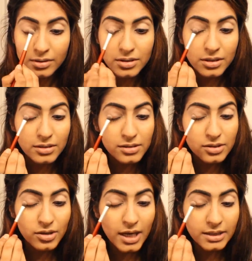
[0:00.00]

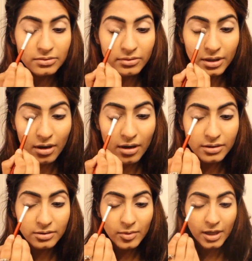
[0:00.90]
just transfer it
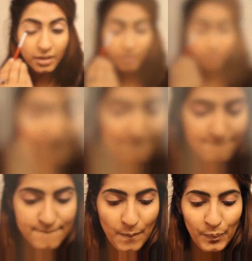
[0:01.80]
onto my lid.
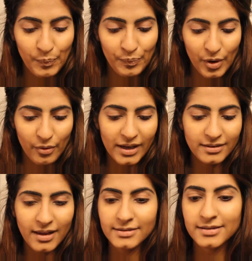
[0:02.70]

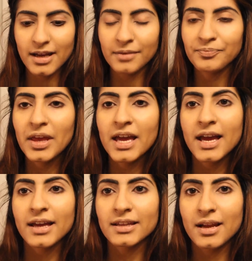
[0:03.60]
Alright, that's done.
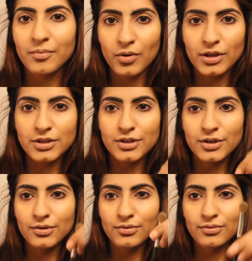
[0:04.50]
And then I'm going to
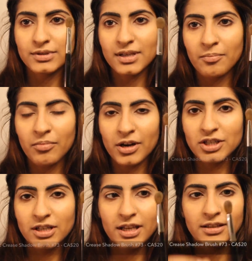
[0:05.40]
use a
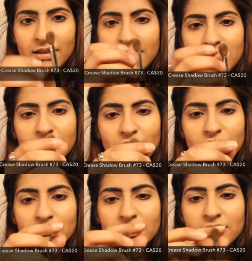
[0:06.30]
brush like this,
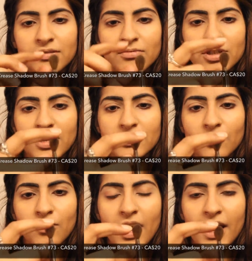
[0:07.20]
which has
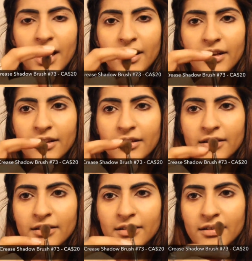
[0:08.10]
a wide
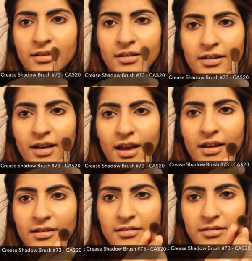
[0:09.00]

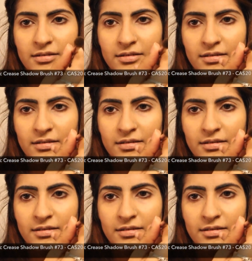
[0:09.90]
end.